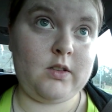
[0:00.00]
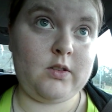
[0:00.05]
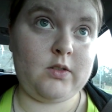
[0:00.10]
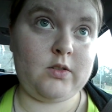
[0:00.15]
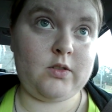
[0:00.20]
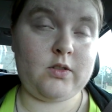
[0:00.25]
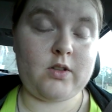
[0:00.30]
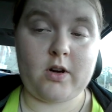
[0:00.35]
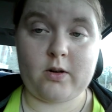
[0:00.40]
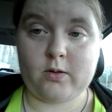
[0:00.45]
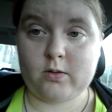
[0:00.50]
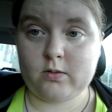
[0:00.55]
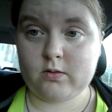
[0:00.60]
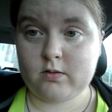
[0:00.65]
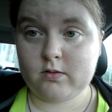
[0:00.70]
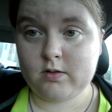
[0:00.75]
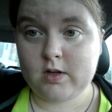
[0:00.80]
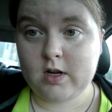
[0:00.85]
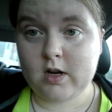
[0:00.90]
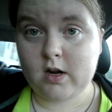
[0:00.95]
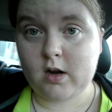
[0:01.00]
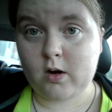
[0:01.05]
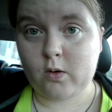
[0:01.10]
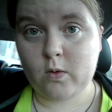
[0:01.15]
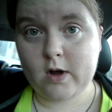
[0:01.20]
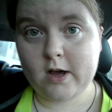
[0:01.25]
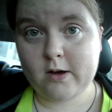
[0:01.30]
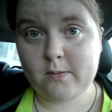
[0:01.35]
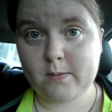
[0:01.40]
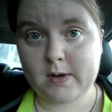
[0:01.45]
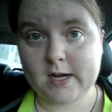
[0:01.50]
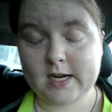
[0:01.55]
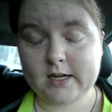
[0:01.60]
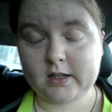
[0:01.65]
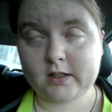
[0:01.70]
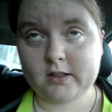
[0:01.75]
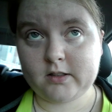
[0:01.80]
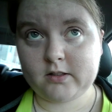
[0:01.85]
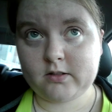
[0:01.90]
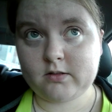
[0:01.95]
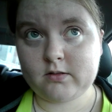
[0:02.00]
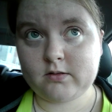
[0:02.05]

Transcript: So, a while back